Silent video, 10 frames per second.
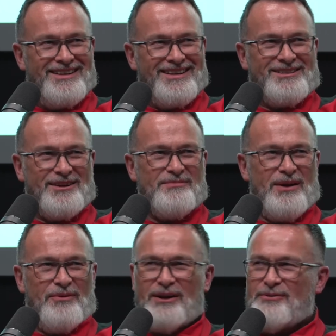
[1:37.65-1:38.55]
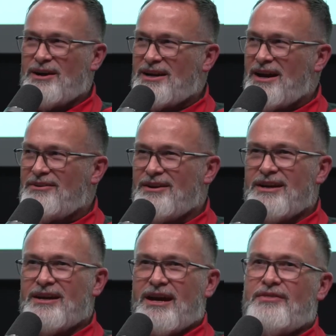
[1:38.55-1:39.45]
It took me a while to work out.
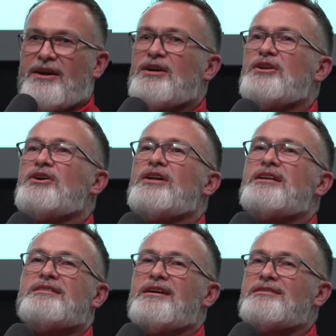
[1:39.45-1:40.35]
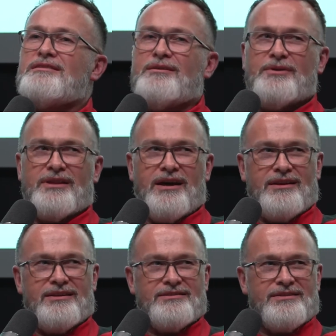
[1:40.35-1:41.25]
And they go, no, that's not what that
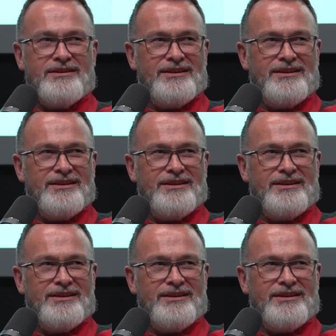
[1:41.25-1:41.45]
is.